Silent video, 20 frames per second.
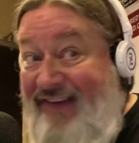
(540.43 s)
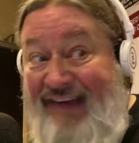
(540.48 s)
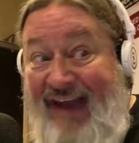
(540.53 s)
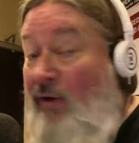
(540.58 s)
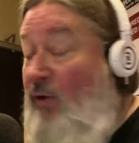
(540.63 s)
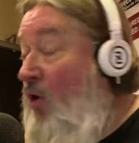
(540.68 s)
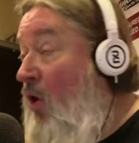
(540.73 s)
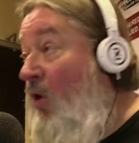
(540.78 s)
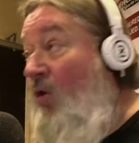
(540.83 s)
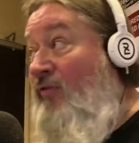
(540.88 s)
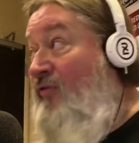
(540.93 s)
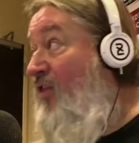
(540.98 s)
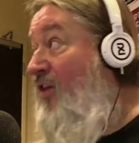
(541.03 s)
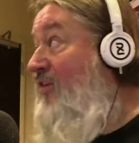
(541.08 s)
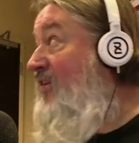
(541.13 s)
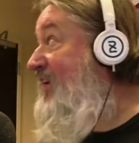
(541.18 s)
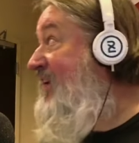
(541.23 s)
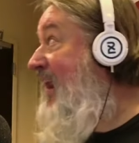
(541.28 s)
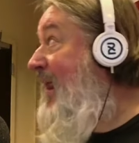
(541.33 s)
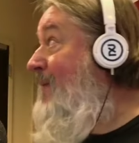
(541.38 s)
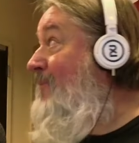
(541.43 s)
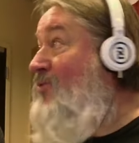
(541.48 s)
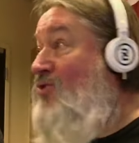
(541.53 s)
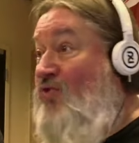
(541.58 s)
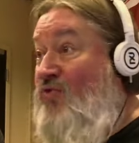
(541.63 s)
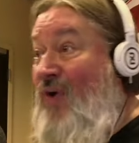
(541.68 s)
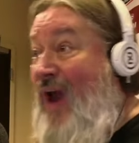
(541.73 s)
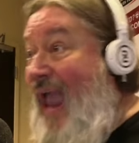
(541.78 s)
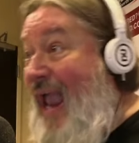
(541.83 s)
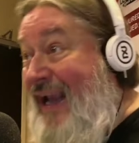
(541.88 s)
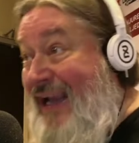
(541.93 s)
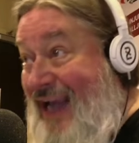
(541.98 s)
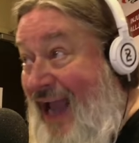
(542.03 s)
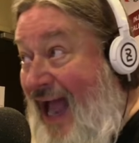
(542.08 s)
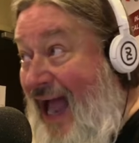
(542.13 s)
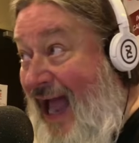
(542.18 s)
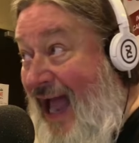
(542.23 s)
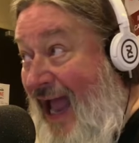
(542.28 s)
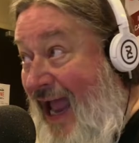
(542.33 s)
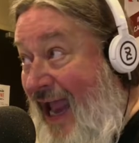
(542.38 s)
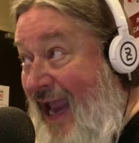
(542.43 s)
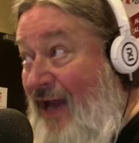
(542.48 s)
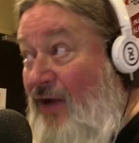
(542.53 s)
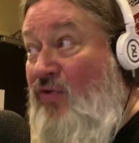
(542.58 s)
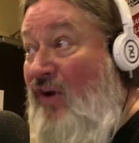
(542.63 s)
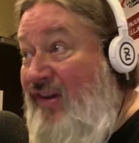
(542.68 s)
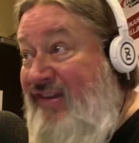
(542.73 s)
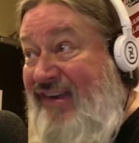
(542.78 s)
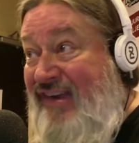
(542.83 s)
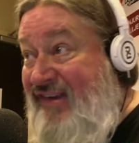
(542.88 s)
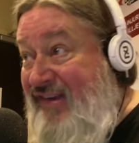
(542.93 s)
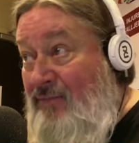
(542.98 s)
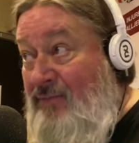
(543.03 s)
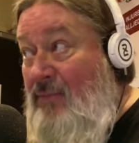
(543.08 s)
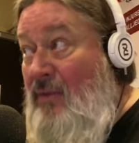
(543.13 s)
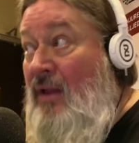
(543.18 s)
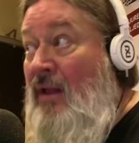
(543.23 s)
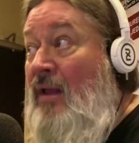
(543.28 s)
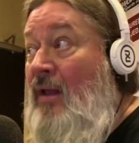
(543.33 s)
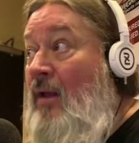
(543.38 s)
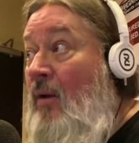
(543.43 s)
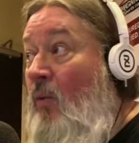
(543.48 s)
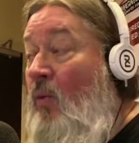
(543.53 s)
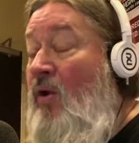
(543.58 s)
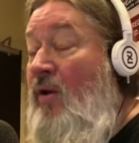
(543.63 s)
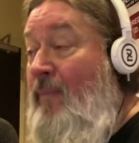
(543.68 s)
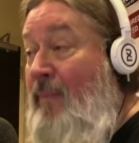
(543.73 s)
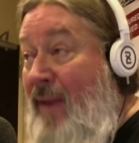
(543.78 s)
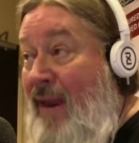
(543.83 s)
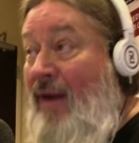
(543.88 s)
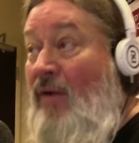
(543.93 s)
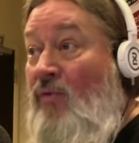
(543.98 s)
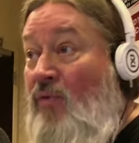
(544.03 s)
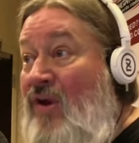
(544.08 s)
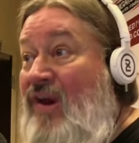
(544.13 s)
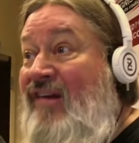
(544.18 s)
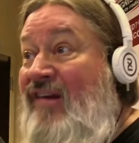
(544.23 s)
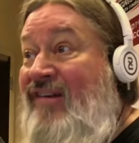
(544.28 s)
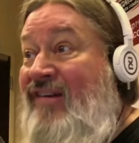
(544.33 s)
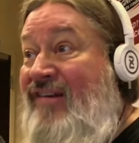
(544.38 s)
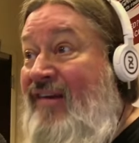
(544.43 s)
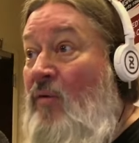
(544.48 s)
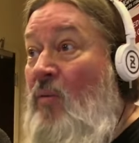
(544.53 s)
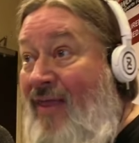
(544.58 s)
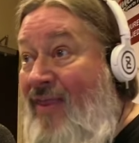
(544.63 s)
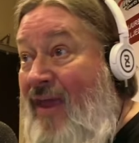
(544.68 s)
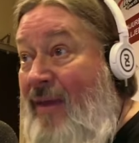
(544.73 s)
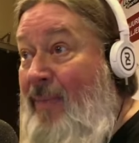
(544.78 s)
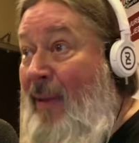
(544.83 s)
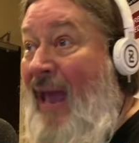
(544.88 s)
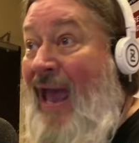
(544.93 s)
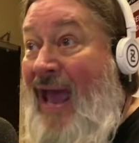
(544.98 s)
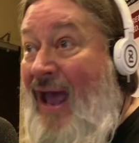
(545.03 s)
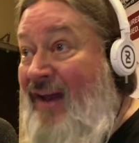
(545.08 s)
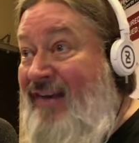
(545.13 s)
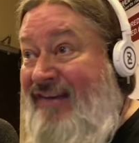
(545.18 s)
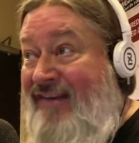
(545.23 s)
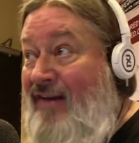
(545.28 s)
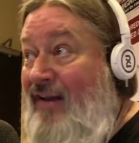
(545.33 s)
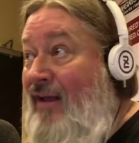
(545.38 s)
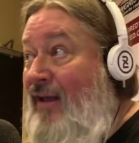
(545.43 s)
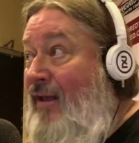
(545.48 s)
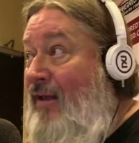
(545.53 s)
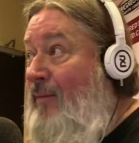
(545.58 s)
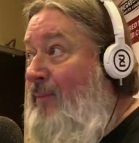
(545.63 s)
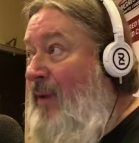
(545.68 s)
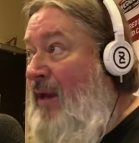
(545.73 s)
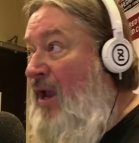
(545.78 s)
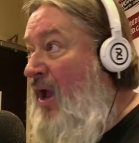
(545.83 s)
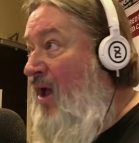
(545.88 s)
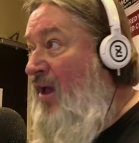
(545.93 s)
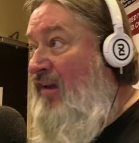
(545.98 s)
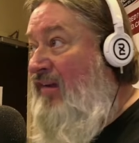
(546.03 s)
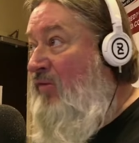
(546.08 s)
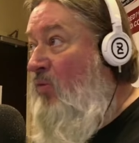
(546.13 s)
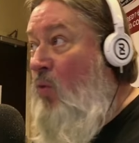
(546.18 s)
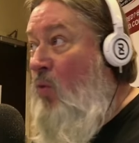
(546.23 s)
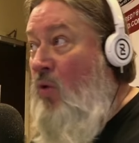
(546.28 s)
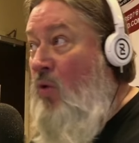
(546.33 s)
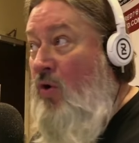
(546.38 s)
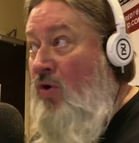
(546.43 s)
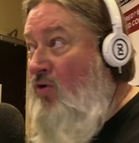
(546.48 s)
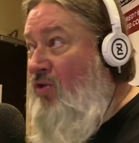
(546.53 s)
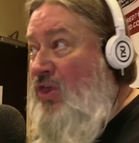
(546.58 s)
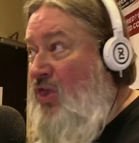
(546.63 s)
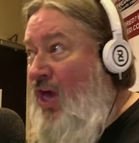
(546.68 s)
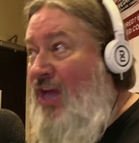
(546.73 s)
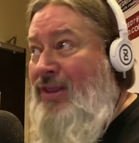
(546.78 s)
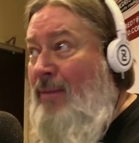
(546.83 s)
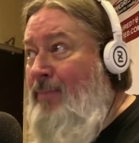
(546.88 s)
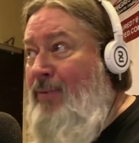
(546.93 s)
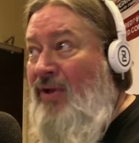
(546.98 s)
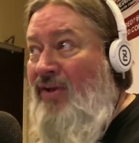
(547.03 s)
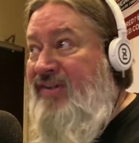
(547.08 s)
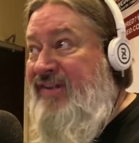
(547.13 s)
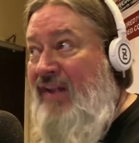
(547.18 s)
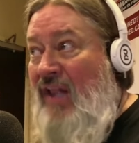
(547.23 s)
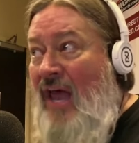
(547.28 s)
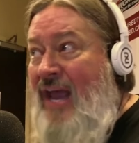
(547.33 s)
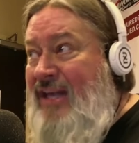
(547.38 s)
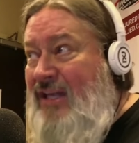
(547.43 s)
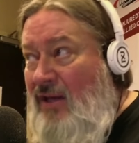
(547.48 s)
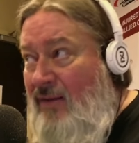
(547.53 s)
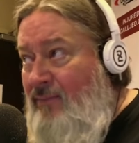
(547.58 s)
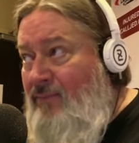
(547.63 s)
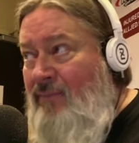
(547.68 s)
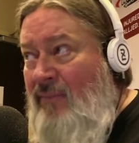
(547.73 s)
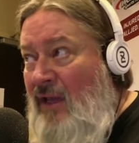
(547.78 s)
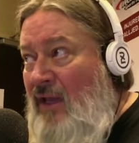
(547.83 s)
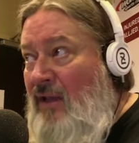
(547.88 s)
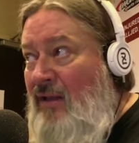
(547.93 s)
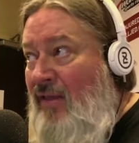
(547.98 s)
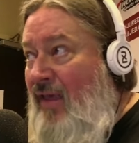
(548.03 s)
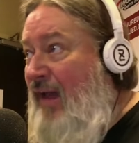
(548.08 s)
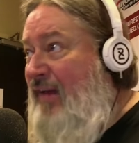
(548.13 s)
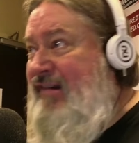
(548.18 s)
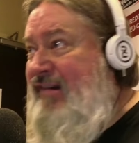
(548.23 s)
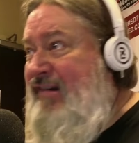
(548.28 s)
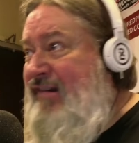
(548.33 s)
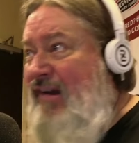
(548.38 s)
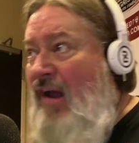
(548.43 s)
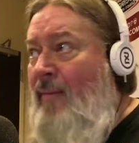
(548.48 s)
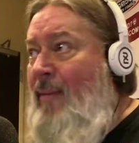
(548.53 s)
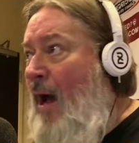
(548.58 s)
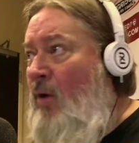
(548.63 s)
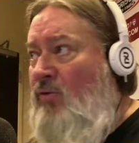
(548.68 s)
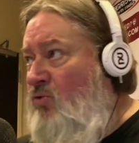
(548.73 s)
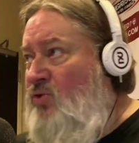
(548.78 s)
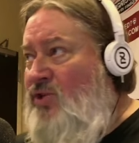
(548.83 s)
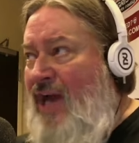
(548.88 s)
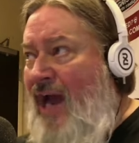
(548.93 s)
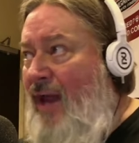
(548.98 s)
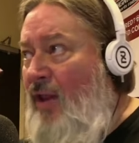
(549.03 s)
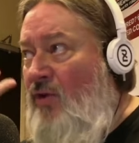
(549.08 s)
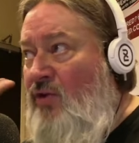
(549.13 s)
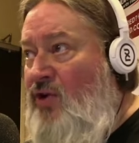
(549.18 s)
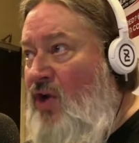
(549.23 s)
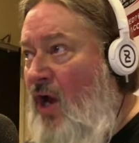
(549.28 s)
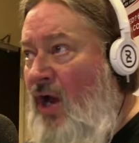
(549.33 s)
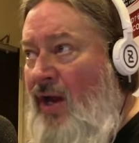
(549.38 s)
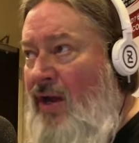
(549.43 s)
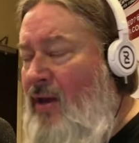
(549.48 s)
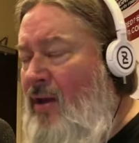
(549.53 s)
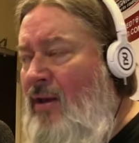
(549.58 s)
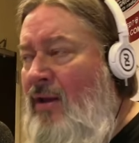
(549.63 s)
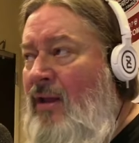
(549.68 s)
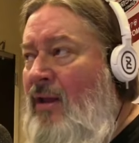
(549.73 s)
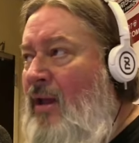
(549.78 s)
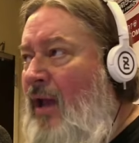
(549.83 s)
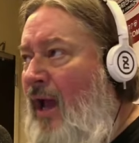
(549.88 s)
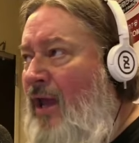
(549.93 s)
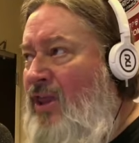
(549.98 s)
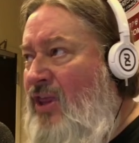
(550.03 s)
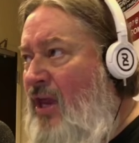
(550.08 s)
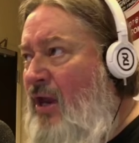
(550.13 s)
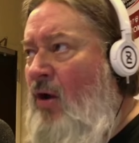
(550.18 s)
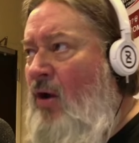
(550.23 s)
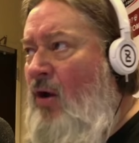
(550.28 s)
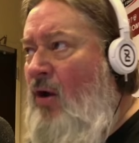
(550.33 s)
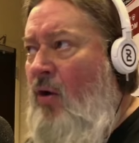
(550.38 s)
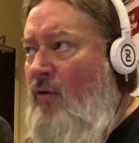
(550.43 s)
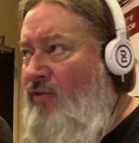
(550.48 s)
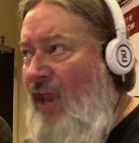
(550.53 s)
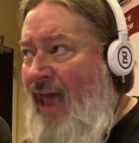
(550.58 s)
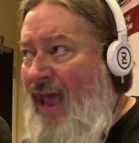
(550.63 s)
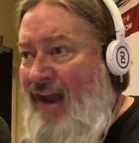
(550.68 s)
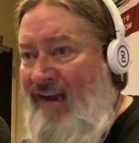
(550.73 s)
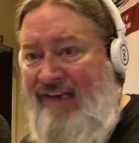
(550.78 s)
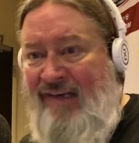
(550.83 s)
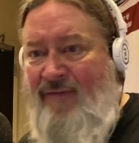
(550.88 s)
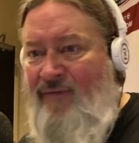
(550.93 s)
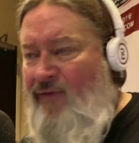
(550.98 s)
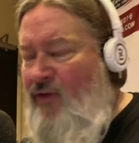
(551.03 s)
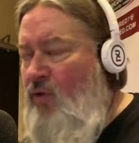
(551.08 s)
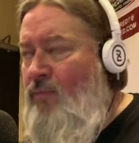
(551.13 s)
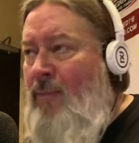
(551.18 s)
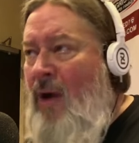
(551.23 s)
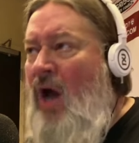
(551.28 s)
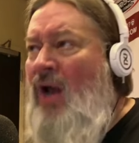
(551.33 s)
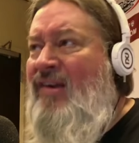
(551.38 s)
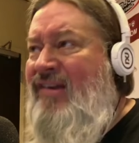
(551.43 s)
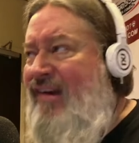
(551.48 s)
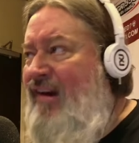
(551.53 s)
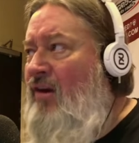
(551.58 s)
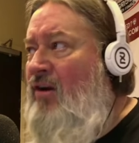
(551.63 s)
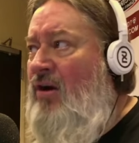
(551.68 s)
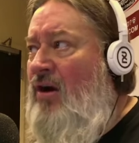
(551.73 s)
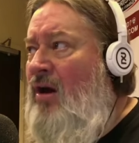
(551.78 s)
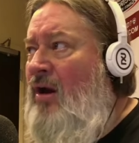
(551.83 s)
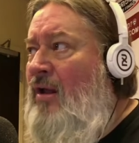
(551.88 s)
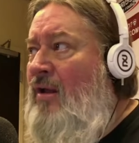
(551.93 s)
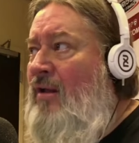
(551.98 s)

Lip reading: I don't know if the same track guy criticism would have been a reason why they passed, because Worthy thought the Bills liked him. That's come out through Tyler Dunn, I think, over the last few months here,